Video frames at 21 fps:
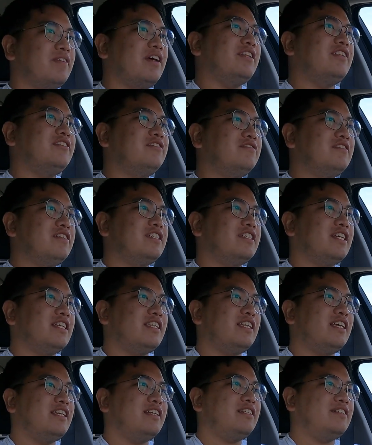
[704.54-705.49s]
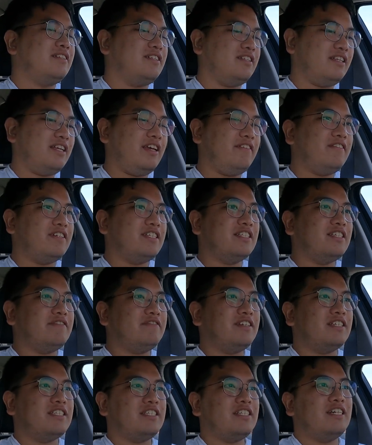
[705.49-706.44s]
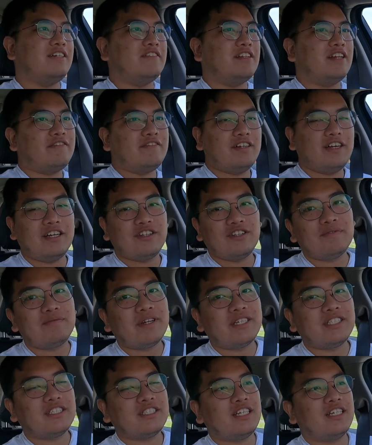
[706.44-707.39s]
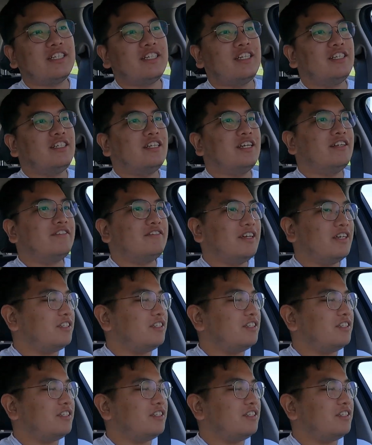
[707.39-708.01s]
I do wish that they gave us a different steering wheel. I forgot to mention that earlier.